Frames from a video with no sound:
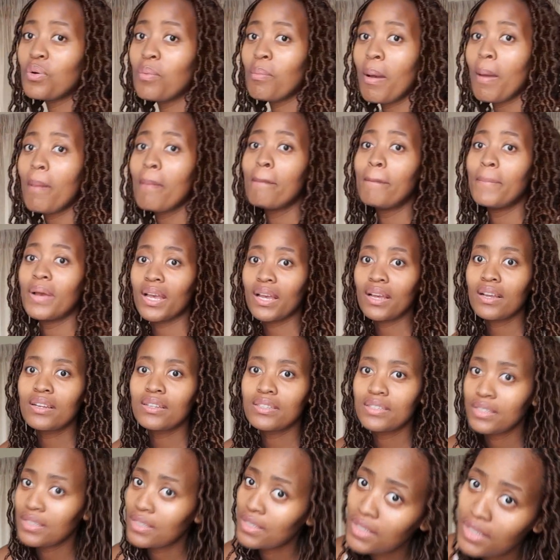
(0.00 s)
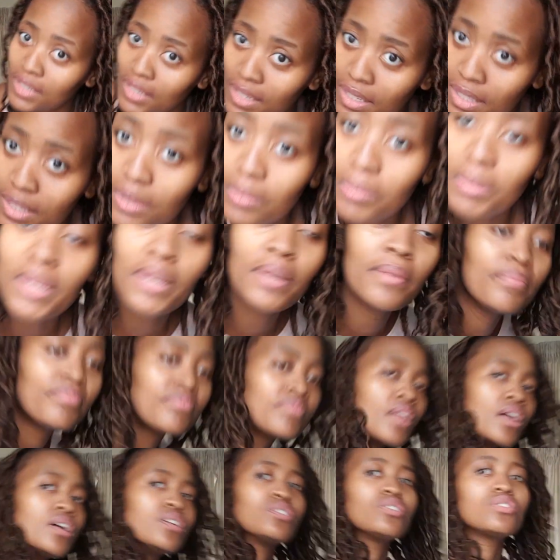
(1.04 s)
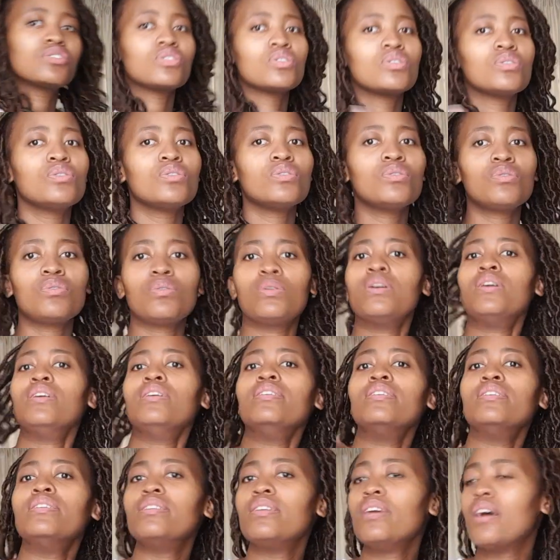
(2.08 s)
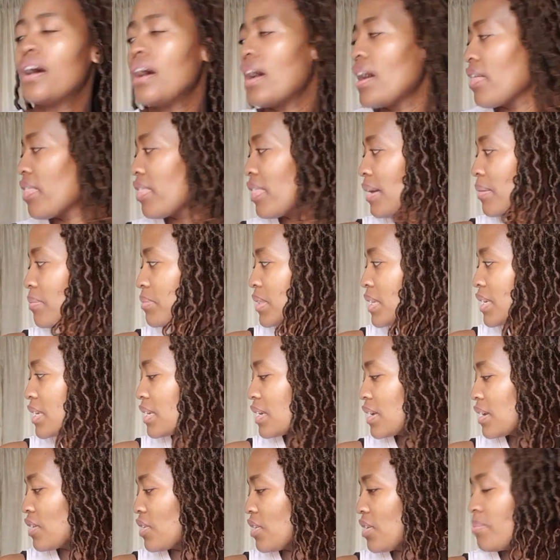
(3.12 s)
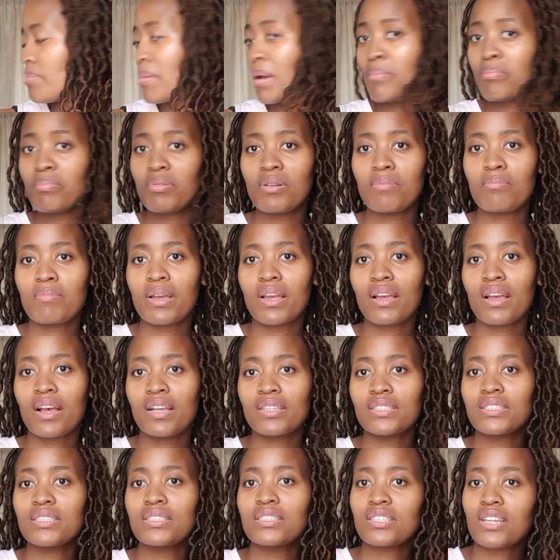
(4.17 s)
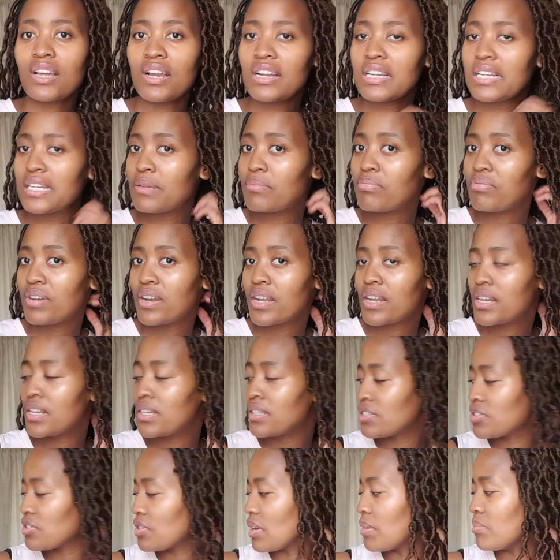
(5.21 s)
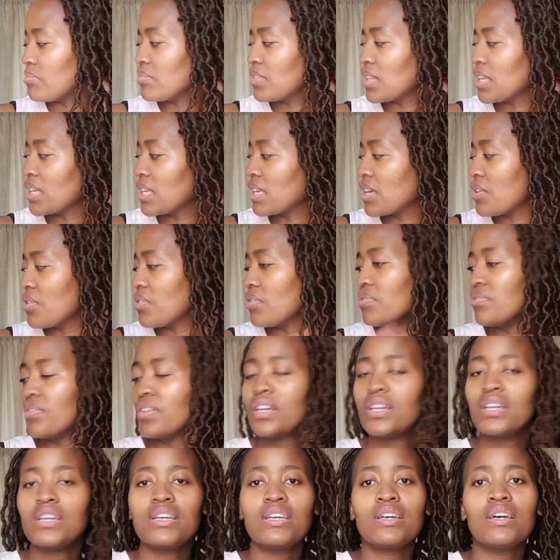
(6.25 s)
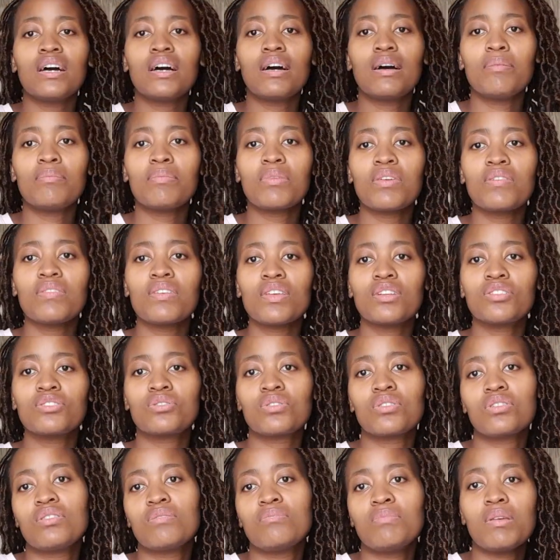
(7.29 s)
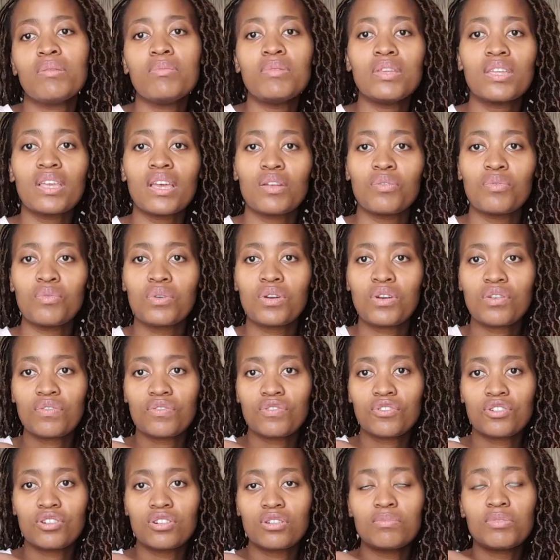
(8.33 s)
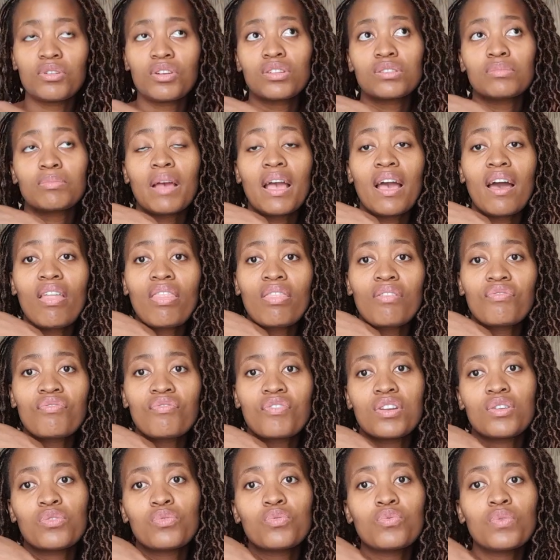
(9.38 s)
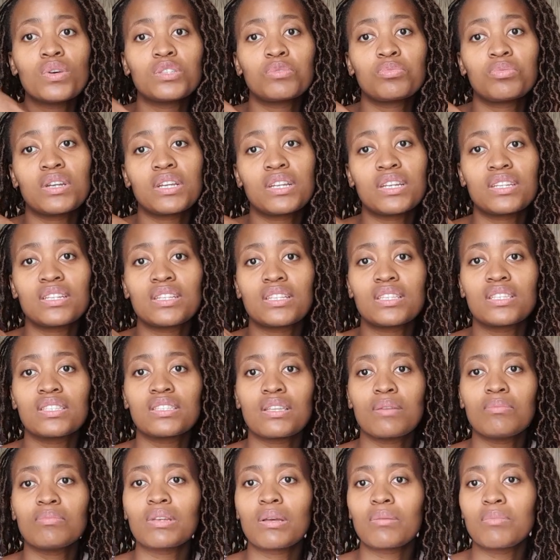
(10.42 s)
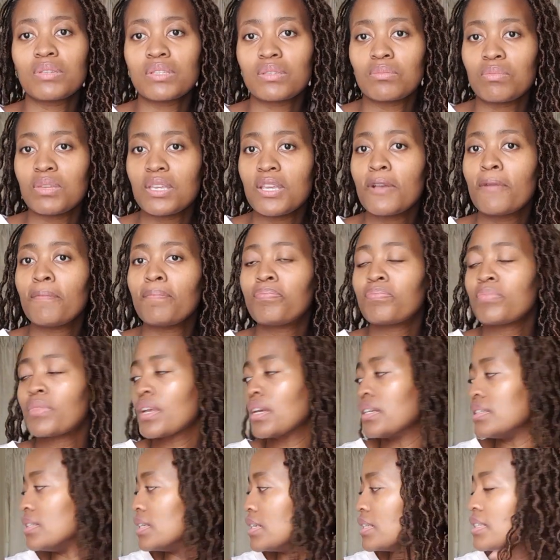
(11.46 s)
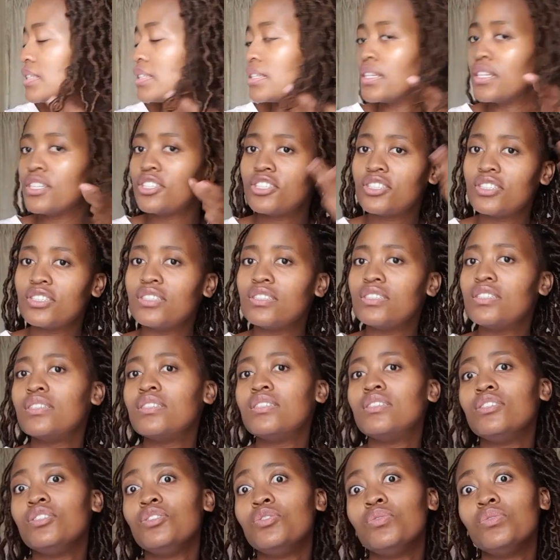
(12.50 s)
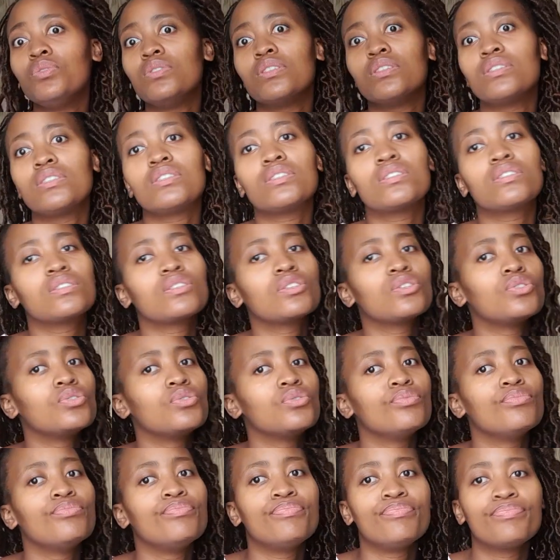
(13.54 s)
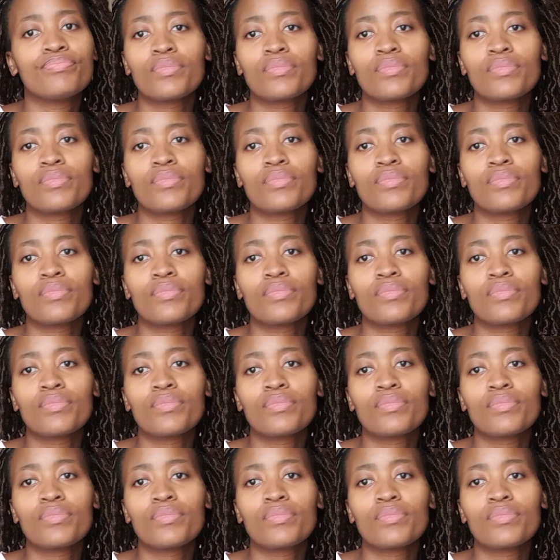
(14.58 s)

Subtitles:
though my back did kill me. So yeah, I'm thinking my cousin is currently pregnant, so I'm thinking of giving it to her. Maybe it can work for her, because my other friend who was pregnant at the same time as me did say she did use it. So,